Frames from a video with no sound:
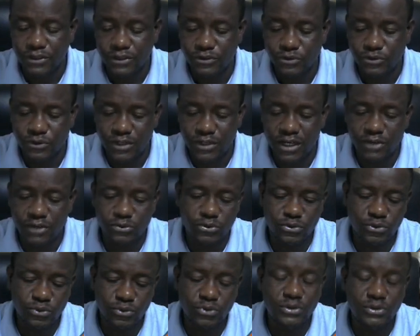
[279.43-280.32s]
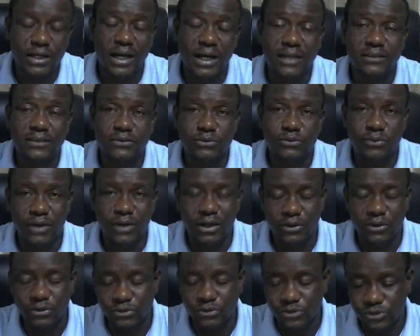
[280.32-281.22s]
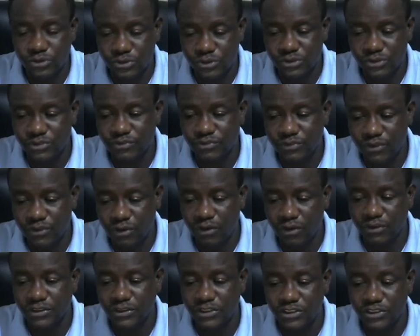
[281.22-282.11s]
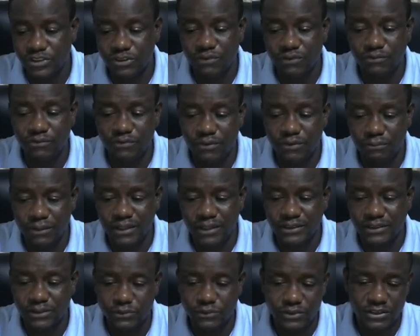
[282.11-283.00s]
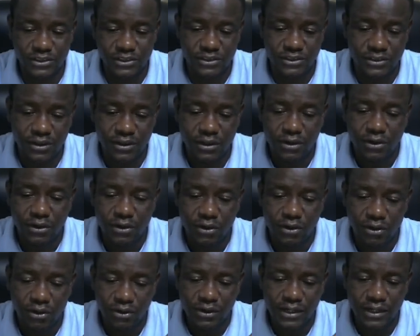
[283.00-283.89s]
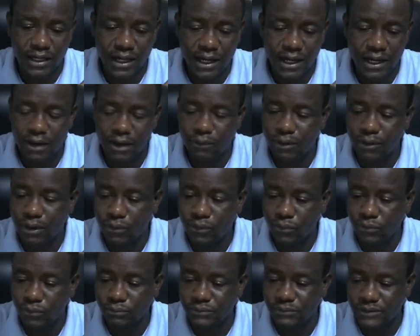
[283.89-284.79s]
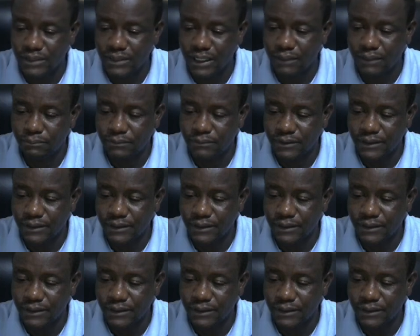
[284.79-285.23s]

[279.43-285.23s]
So now to do that, we are going to use condition formatting, which is under our home tab.